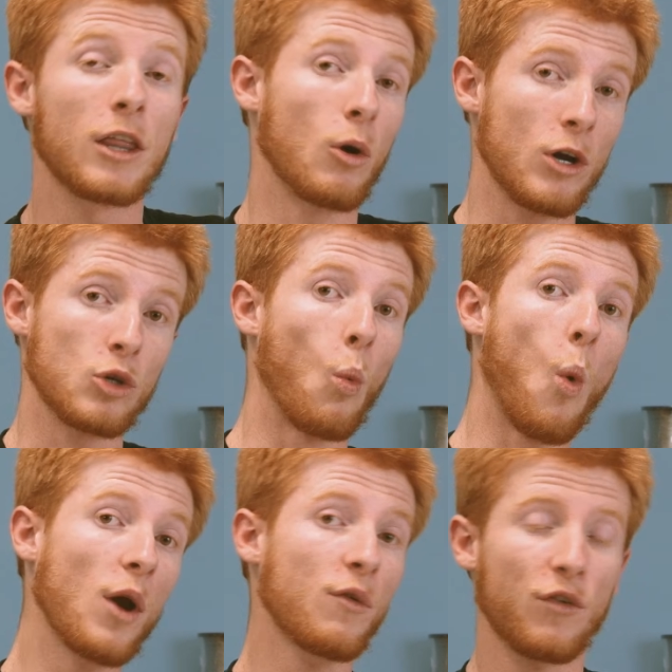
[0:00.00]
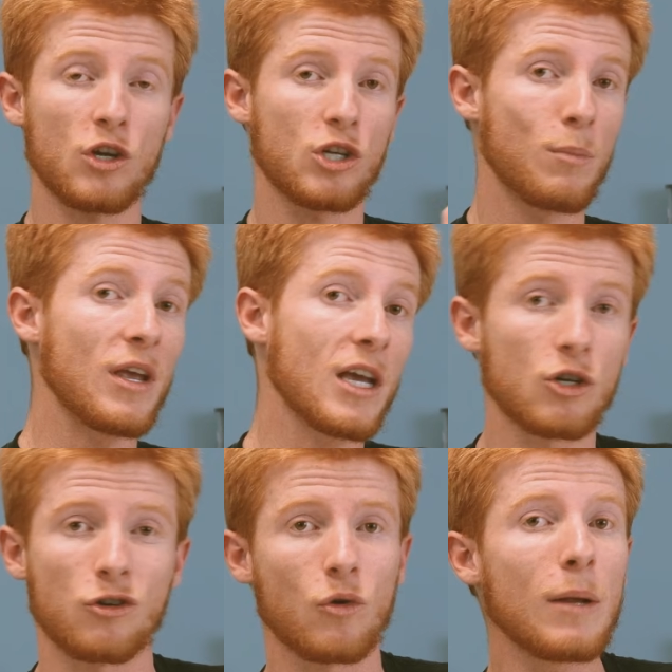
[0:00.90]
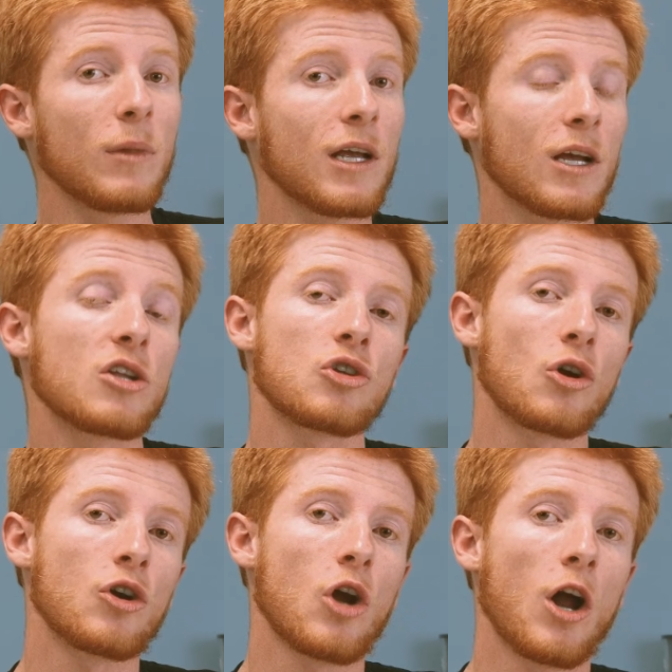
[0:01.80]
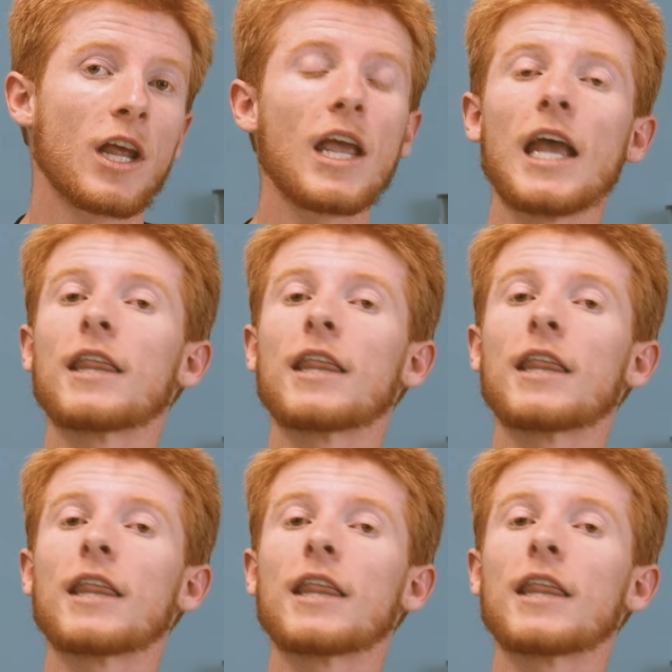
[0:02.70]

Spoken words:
There is one fish to be extremely concerned on,